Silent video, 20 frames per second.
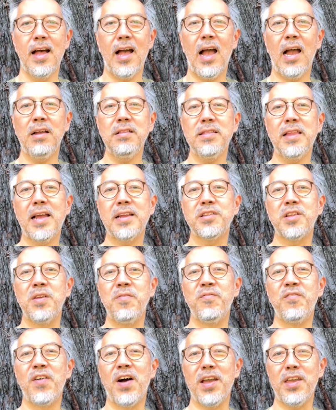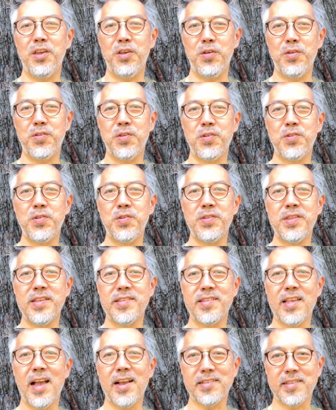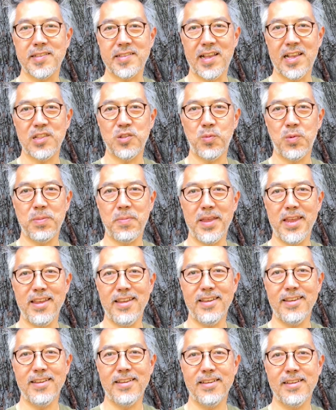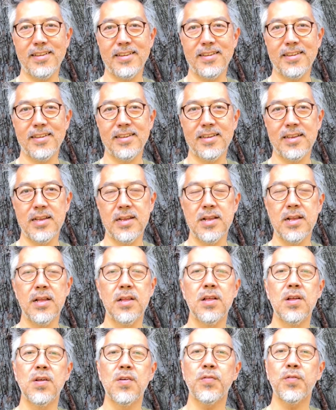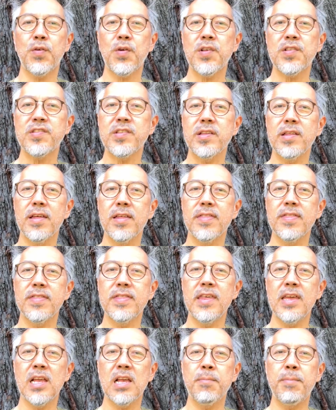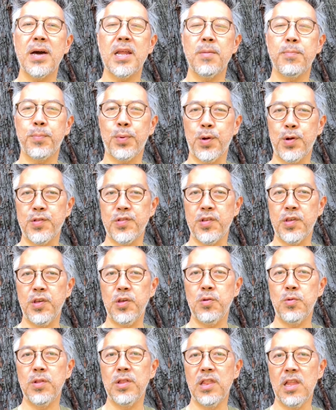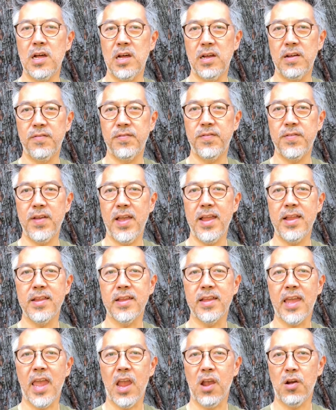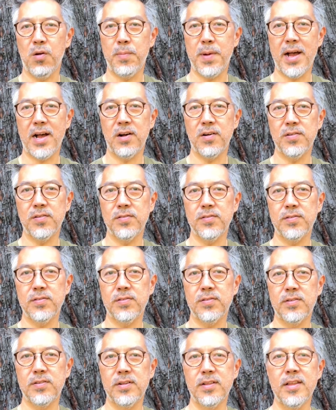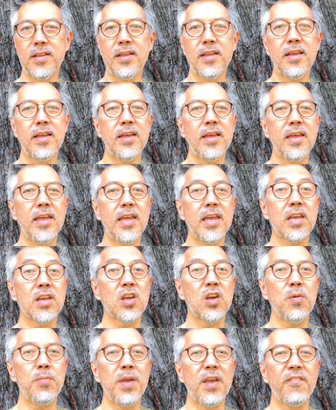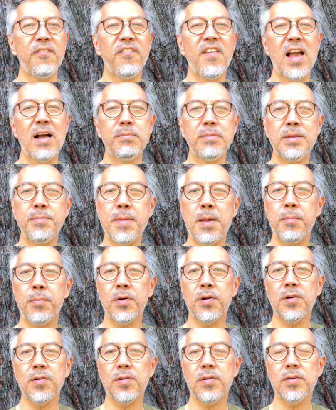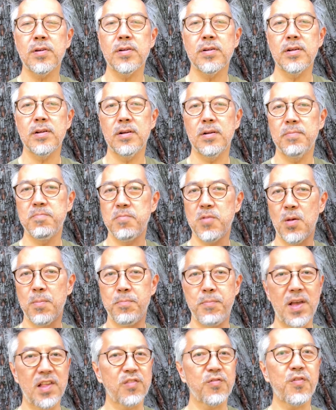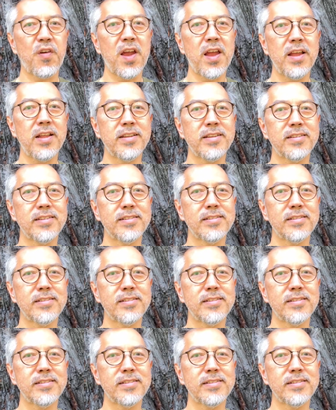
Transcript: I'd like to invite you to do this exercise with me. First, think about a person you love and care about. It could be a family member, your best friend.